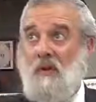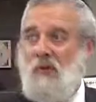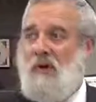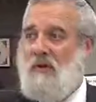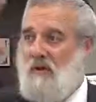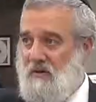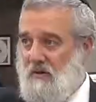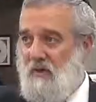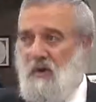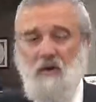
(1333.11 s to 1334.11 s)
where
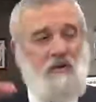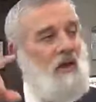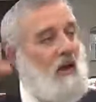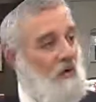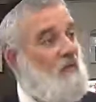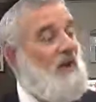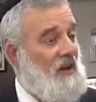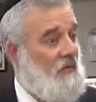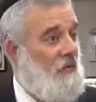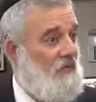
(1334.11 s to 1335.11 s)
they are
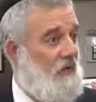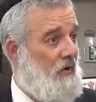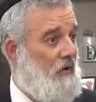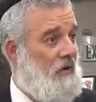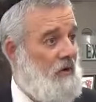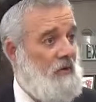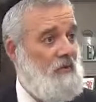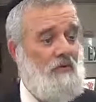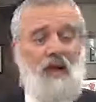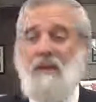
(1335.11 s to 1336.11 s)
really referring
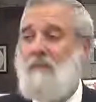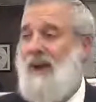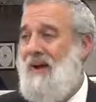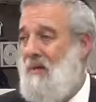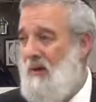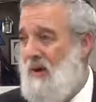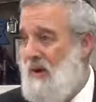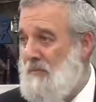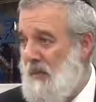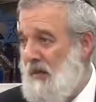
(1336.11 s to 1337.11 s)
to that power
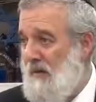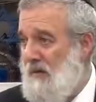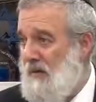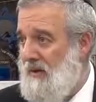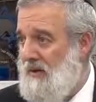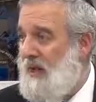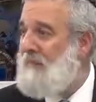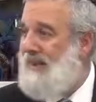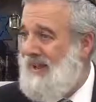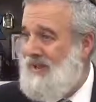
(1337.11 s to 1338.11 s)
up there in
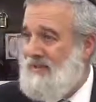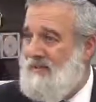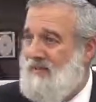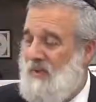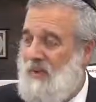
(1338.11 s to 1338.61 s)
that planet.